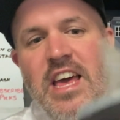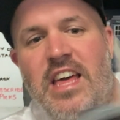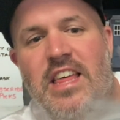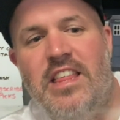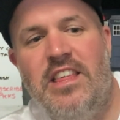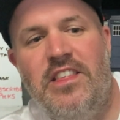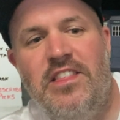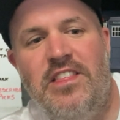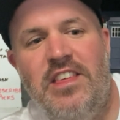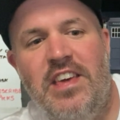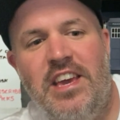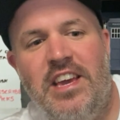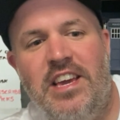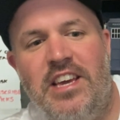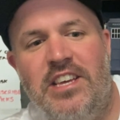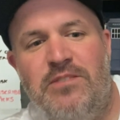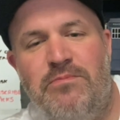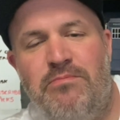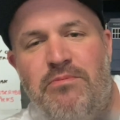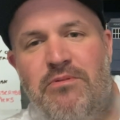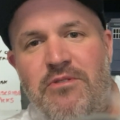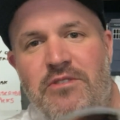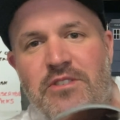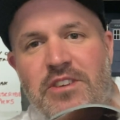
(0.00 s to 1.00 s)
The thing is
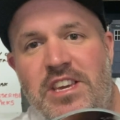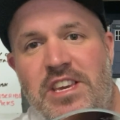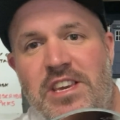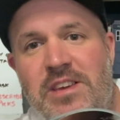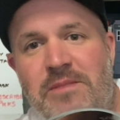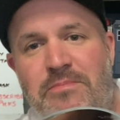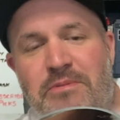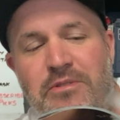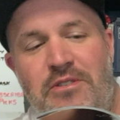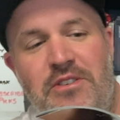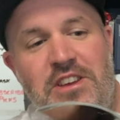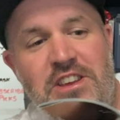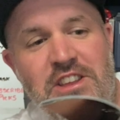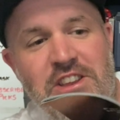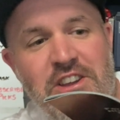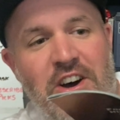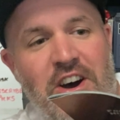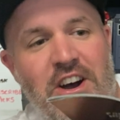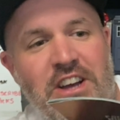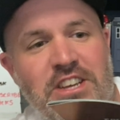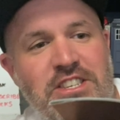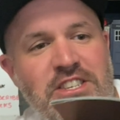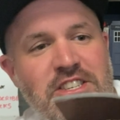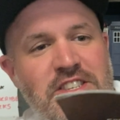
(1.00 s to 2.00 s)
pretty
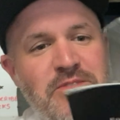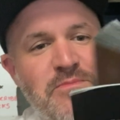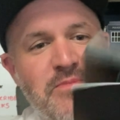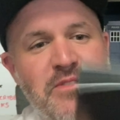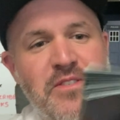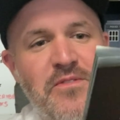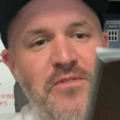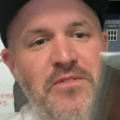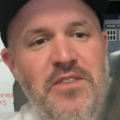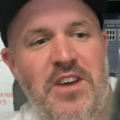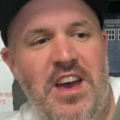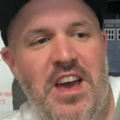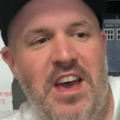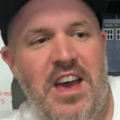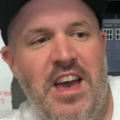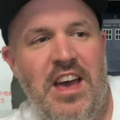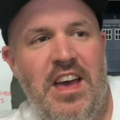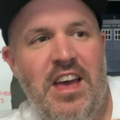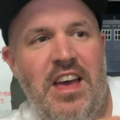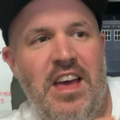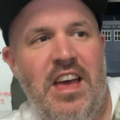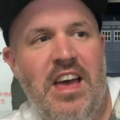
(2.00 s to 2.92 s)
nice, to be fair.